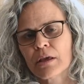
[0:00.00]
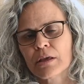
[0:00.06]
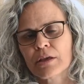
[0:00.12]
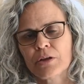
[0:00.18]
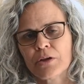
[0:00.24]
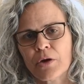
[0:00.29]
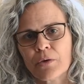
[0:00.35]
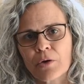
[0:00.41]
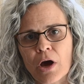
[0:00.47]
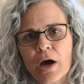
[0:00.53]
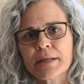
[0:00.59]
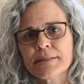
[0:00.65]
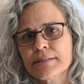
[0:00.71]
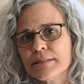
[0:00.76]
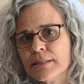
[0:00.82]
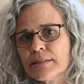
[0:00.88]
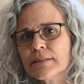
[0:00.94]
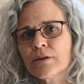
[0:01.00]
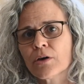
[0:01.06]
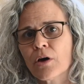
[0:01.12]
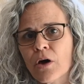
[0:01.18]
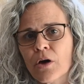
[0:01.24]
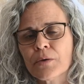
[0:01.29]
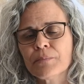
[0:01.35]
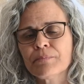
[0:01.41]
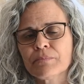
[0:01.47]
You know, God sees it
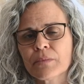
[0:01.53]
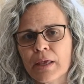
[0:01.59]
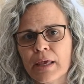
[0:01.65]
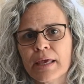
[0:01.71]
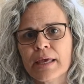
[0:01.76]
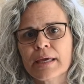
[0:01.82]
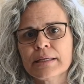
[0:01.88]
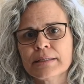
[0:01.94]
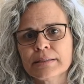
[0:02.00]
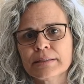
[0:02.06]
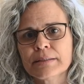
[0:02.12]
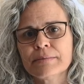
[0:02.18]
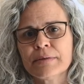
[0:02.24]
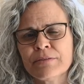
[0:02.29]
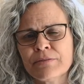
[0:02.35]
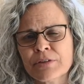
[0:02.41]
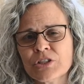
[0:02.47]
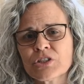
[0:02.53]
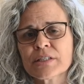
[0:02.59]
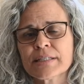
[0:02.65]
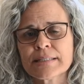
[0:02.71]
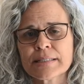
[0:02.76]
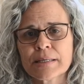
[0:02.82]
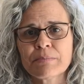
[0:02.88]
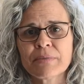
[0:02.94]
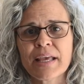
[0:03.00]
all, and eventually
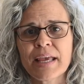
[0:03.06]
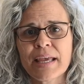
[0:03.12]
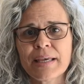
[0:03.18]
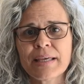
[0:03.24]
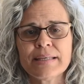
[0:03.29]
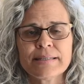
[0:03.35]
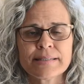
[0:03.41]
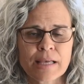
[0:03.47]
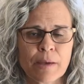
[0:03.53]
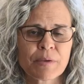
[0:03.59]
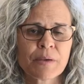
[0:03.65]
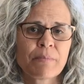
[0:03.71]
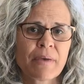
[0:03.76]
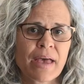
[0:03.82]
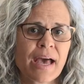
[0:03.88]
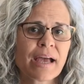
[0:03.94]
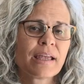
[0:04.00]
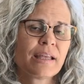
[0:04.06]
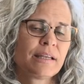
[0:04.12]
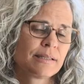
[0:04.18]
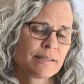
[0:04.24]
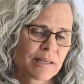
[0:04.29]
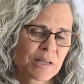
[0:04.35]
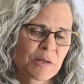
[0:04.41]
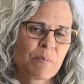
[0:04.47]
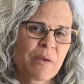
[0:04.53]
someday He's coming back and
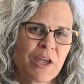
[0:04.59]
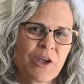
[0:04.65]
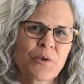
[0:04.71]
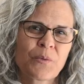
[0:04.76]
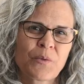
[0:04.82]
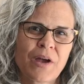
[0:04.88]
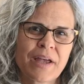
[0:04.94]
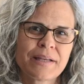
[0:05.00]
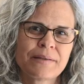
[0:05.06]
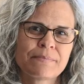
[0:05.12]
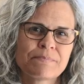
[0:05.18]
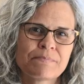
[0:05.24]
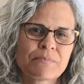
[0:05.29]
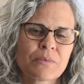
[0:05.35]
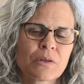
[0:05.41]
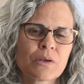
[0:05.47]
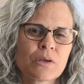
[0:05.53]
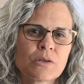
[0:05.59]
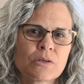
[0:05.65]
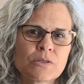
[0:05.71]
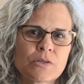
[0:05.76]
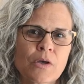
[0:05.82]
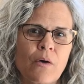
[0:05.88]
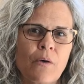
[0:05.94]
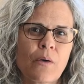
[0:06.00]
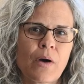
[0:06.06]
He's going to make it right.
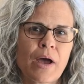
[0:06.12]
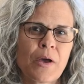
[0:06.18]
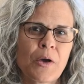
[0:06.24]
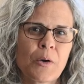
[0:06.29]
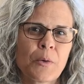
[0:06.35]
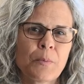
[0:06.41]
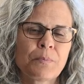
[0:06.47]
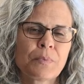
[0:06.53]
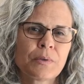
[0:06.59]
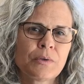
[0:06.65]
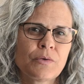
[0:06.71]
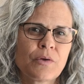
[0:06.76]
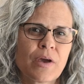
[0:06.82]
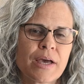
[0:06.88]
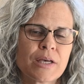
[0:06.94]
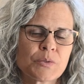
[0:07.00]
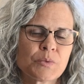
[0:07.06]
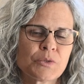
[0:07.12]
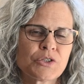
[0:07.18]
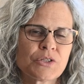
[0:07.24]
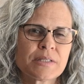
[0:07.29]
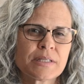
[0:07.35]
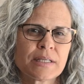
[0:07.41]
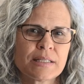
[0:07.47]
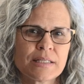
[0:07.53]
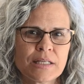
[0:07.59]
So I hope you guys will
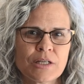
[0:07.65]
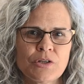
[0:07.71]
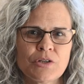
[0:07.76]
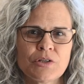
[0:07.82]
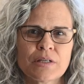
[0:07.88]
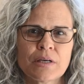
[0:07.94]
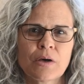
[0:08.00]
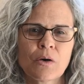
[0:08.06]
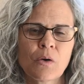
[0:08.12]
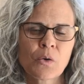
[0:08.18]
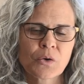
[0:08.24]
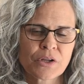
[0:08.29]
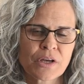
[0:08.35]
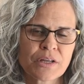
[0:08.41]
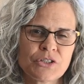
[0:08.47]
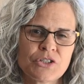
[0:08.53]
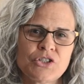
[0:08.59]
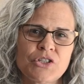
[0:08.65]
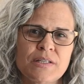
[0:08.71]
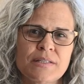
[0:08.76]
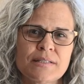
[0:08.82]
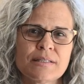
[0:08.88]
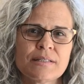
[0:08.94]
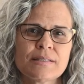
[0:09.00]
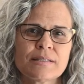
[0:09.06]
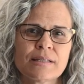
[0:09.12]
just continue to hold on to
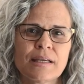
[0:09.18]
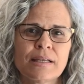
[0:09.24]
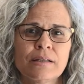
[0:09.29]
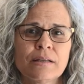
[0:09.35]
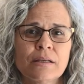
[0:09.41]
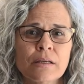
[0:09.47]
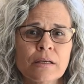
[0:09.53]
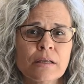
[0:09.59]
Jesus and